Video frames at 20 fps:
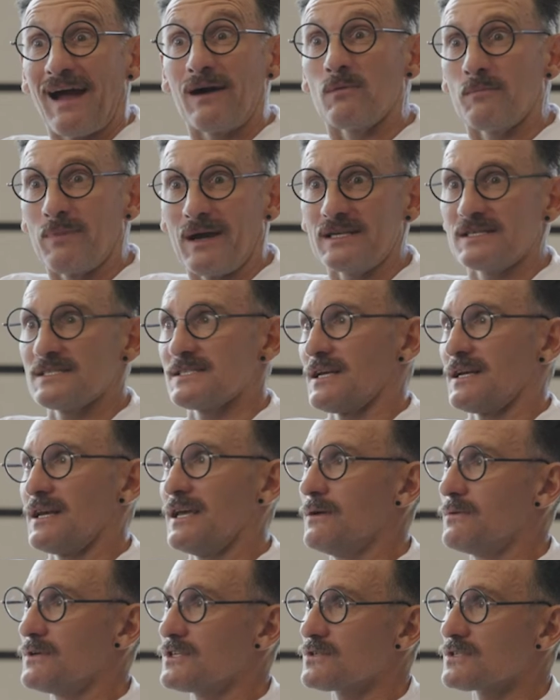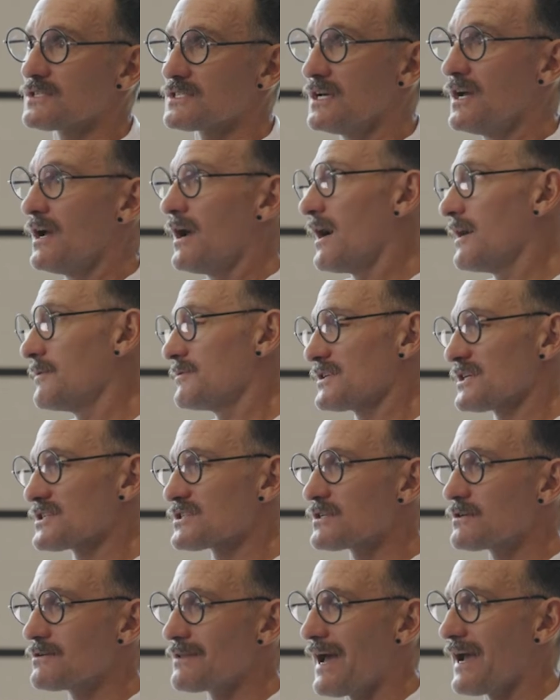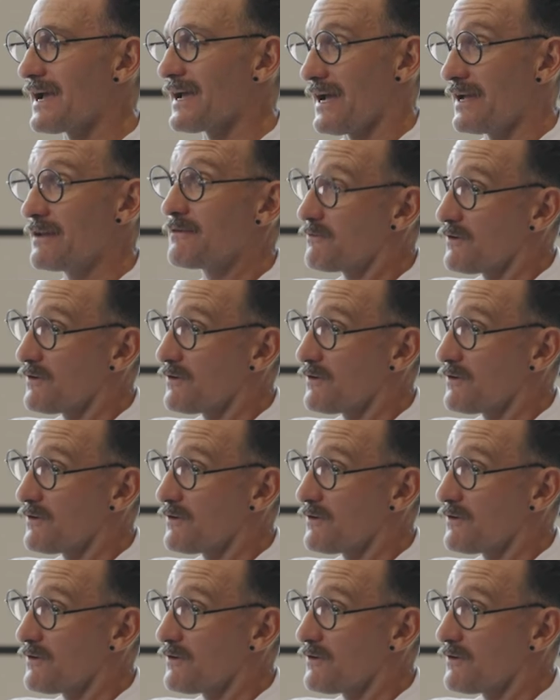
out, basically, which was, I hope she doesn't do that again